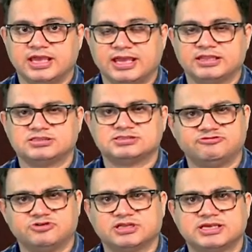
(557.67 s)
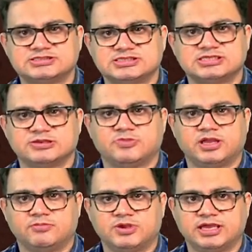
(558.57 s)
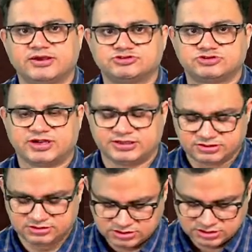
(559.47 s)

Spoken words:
and severe cases they may have stridor.